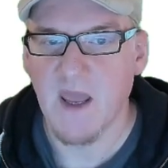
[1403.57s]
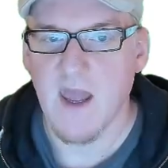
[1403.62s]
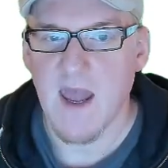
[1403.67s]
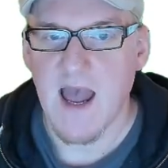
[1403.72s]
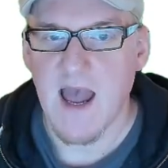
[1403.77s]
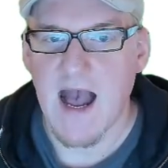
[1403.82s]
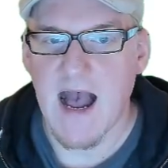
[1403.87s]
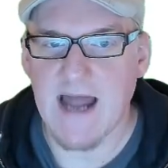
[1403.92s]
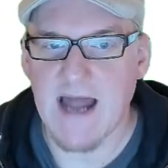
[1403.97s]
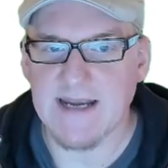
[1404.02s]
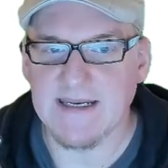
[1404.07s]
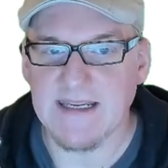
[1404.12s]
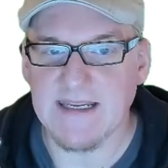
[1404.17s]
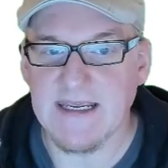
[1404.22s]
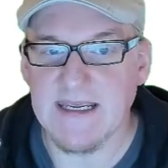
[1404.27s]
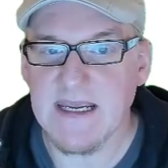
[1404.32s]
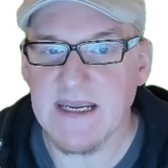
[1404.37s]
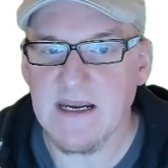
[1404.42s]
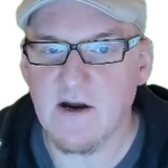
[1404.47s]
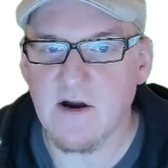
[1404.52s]
And
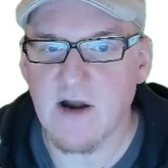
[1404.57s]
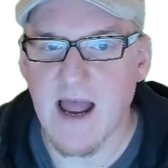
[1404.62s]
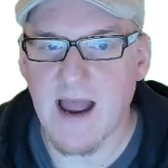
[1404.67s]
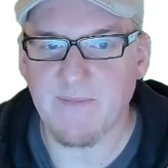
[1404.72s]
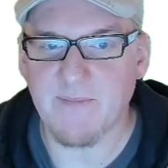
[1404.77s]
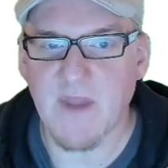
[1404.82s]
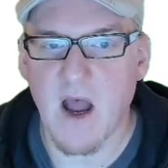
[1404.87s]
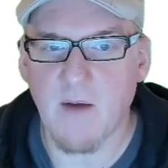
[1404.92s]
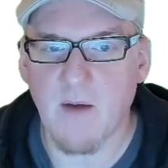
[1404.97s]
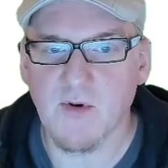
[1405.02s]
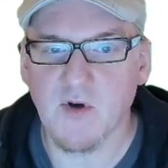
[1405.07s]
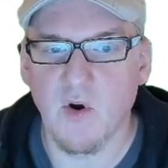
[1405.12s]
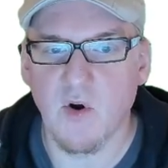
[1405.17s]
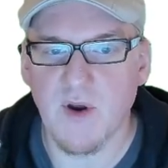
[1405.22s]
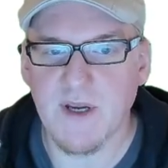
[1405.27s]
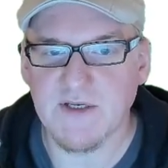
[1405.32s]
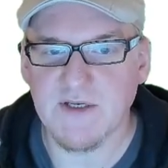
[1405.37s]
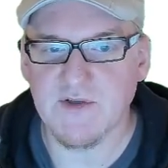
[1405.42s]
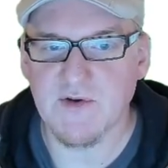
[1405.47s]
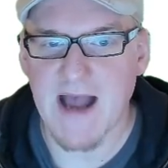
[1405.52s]
here I'm now
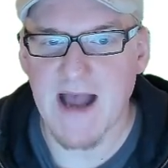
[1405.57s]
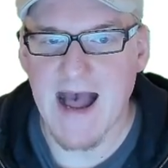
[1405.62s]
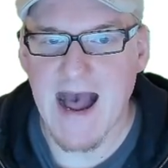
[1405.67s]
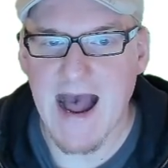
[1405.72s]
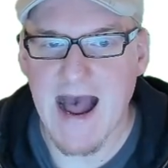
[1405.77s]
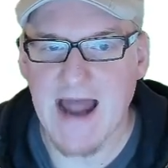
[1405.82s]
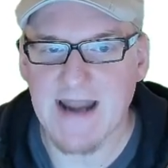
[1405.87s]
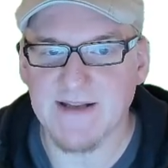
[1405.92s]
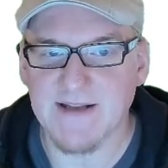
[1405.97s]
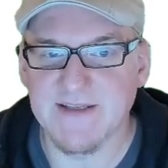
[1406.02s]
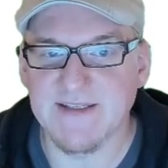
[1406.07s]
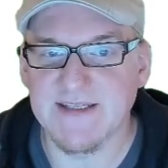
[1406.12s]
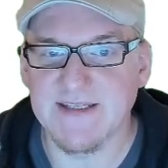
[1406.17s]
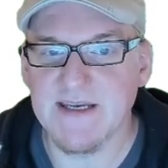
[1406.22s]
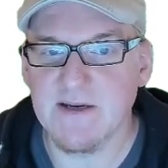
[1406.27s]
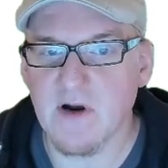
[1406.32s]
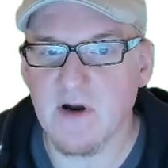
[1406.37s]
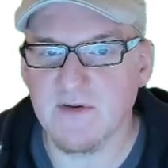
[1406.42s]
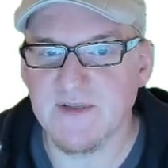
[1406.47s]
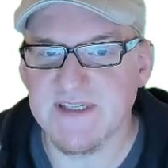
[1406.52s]
going to add the
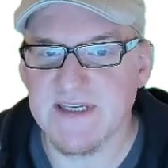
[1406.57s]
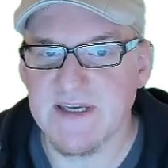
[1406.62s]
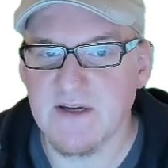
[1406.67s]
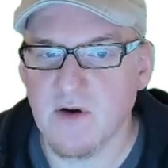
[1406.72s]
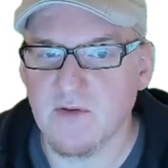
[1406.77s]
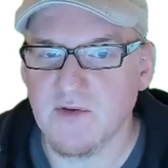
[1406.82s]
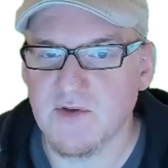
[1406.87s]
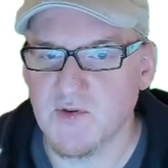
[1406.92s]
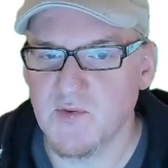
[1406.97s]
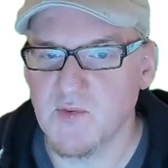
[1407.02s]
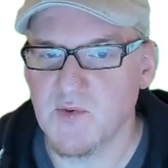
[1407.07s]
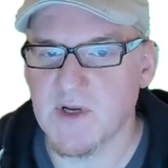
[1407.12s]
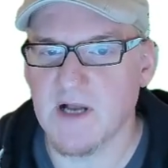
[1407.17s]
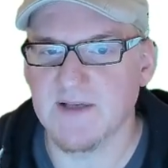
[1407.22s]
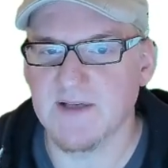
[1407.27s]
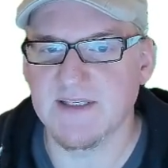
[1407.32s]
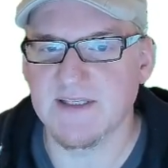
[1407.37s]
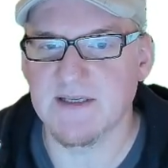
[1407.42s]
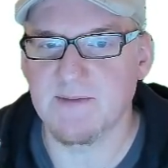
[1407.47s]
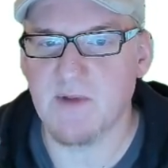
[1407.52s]
002
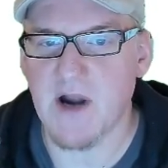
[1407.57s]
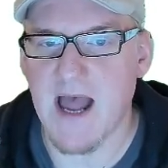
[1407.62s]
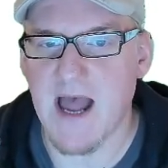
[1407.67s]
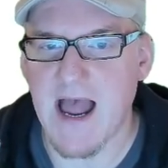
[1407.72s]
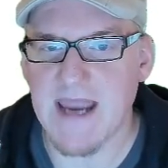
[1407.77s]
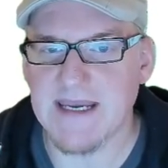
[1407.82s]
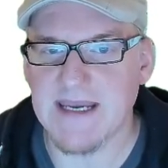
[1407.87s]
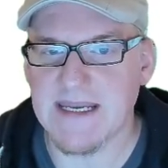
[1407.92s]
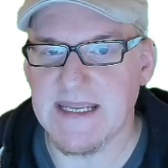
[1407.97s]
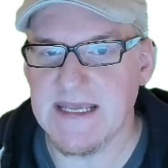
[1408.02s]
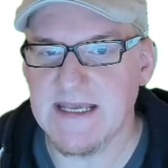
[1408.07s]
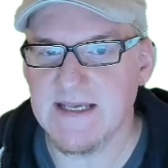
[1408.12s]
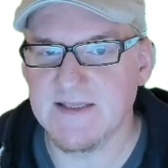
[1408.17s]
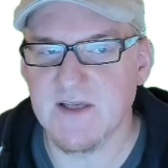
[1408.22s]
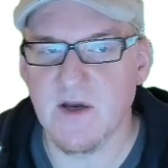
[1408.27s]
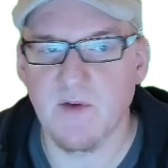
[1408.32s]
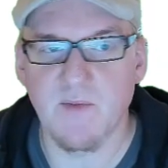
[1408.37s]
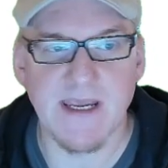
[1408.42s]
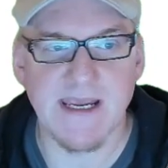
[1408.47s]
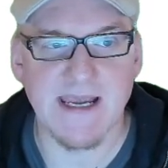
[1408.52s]
customer ID
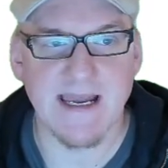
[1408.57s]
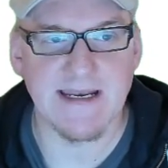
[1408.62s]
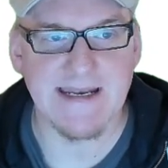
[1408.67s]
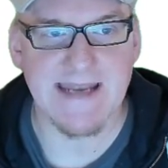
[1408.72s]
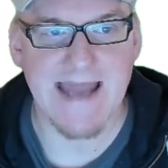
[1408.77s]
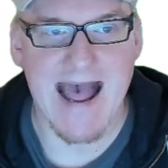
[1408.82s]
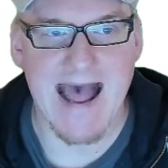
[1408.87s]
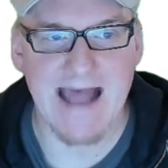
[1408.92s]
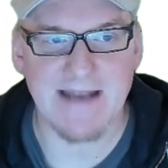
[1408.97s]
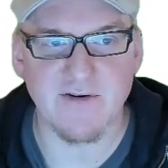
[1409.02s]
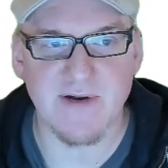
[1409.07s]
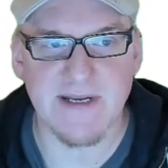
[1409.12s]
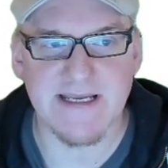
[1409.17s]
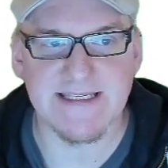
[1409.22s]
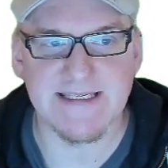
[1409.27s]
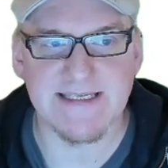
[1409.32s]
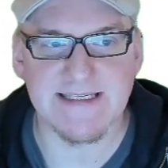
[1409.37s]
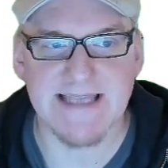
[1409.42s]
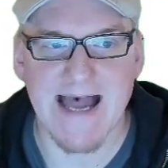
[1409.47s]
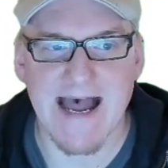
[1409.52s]
so we can
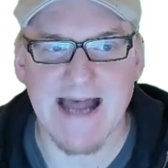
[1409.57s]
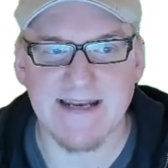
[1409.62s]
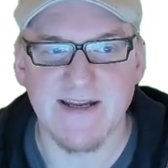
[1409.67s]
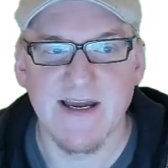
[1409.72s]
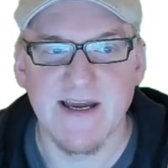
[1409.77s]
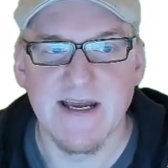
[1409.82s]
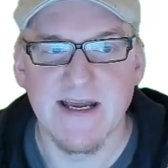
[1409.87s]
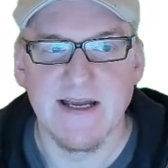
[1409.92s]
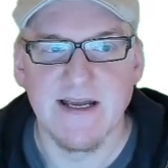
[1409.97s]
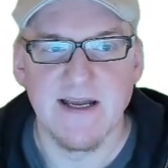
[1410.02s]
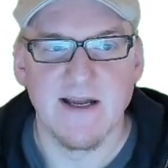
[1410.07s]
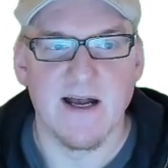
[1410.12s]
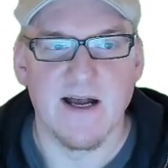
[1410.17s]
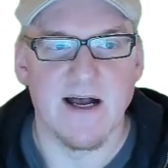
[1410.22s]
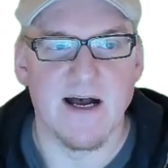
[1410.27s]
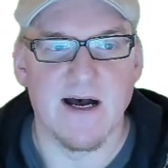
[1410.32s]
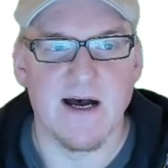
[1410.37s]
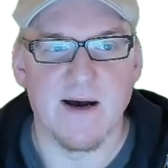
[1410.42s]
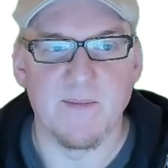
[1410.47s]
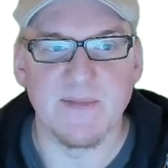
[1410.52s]
address that
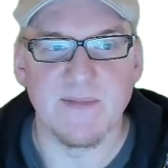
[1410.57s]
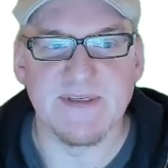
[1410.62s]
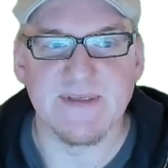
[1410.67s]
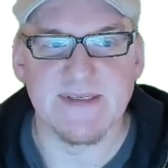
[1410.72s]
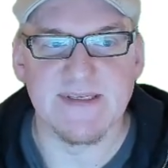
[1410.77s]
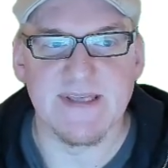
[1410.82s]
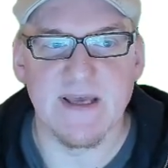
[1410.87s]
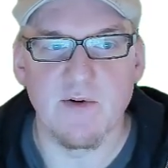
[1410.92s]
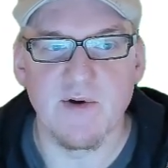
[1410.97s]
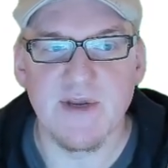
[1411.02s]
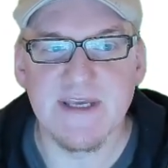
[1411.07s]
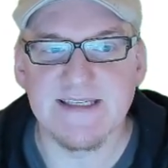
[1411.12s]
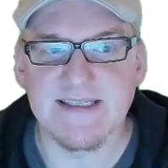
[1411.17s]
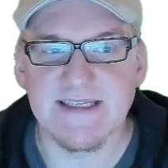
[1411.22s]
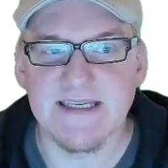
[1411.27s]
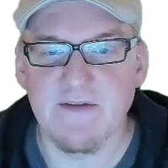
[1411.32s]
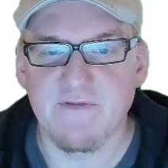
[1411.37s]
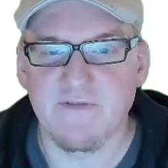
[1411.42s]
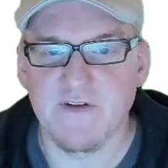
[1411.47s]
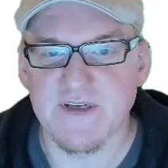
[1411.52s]

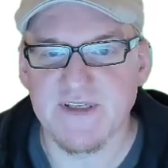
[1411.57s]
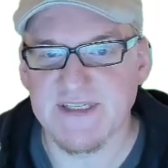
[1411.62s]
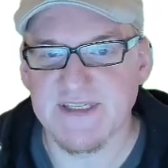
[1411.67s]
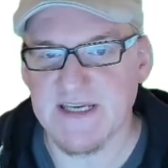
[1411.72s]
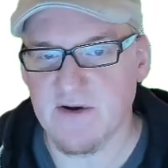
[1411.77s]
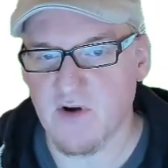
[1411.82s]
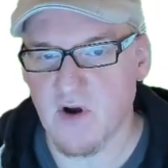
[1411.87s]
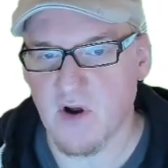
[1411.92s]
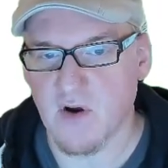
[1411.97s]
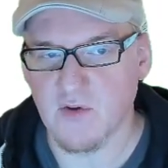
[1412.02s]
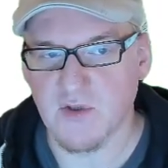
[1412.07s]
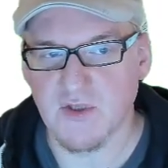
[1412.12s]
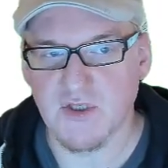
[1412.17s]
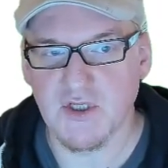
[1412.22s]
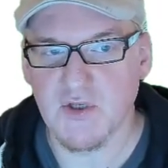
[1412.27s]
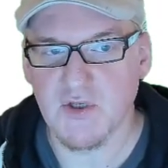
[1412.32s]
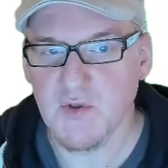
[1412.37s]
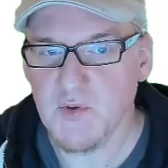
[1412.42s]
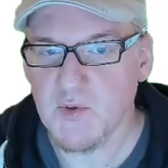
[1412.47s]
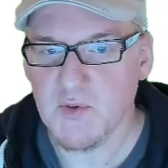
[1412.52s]
receiver
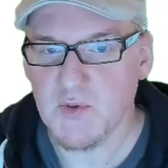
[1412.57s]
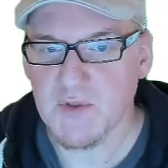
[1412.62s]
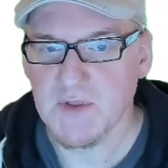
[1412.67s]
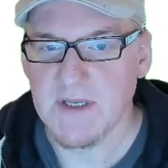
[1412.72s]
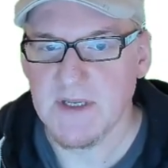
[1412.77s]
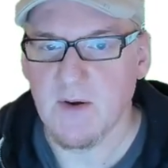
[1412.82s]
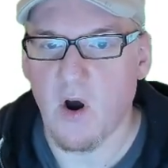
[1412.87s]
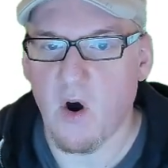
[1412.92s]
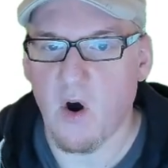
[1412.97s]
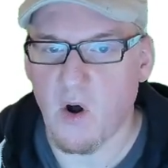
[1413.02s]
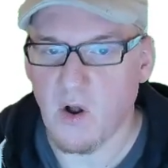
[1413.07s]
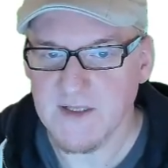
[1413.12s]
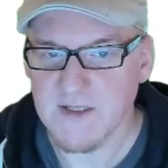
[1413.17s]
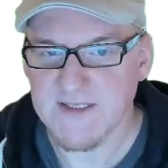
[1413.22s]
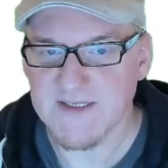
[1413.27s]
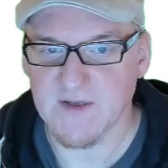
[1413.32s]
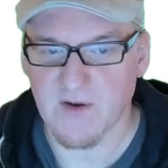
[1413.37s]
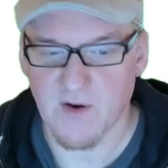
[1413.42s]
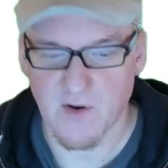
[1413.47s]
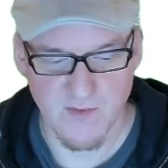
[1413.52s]
02
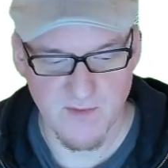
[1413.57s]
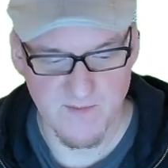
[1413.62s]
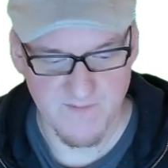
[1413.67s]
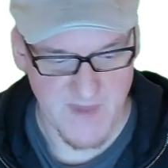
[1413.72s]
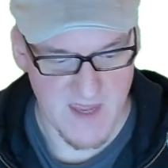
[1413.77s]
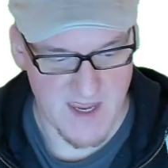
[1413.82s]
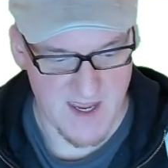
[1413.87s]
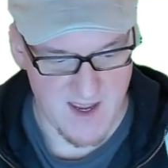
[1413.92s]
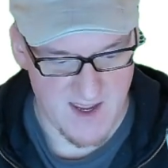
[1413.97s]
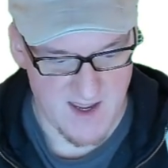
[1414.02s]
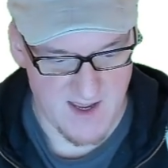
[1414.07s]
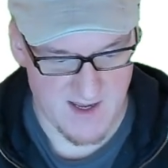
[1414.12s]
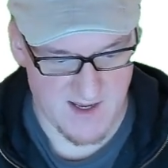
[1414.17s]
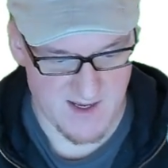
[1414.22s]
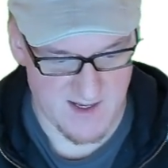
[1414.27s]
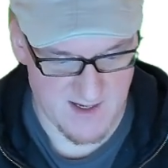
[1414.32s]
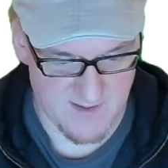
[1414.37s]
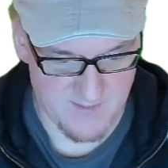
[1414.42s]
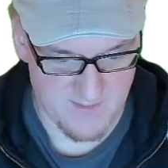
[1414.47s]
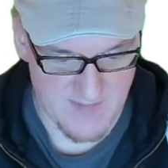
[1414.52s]
also.
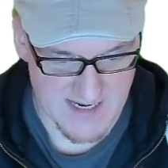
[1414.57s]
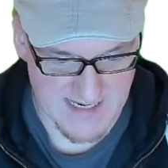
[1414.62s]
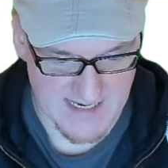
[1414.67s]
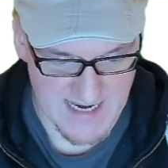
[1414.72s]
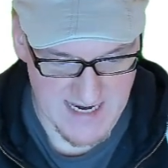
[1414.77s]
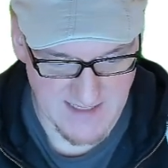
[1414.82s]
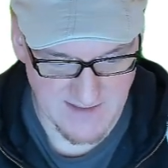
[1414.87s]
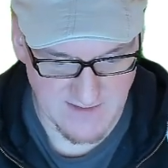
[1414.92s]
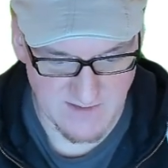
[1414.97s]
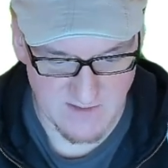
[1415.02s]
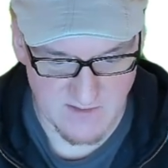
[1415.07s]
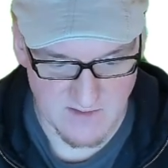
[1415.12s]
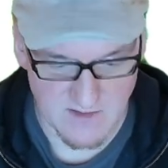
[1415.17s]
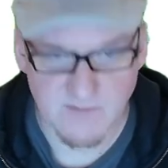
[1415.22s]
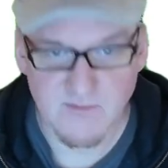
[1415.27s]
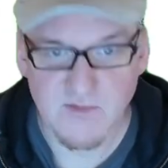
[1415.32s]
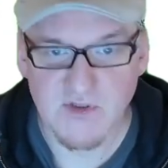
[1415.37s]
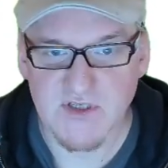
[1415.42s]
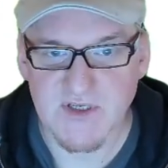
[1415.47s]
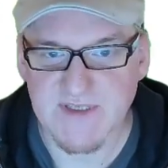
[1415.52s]
Again,
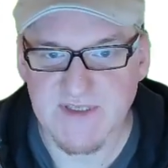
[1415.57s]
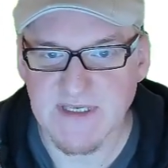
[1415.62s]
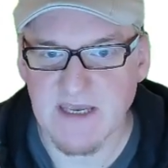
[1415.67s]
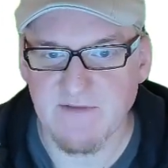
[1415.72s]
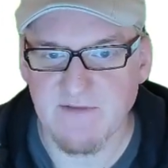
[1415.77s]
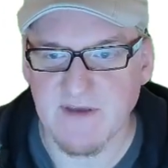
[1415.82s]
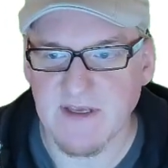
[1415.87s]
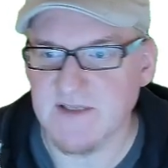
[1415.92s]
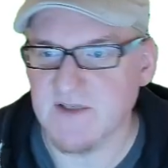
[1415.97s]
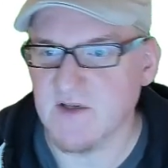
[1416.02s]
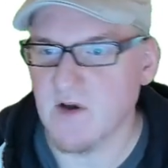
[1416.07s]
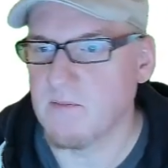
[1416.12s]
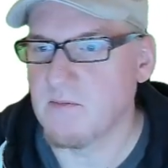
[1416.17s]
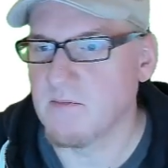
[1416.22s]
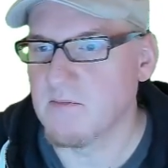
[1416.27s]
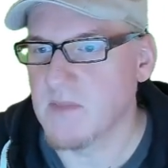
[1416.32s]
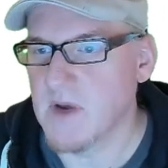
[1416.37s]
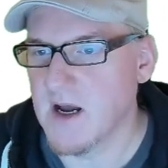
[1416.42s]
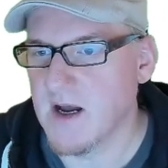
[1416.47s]
just giving some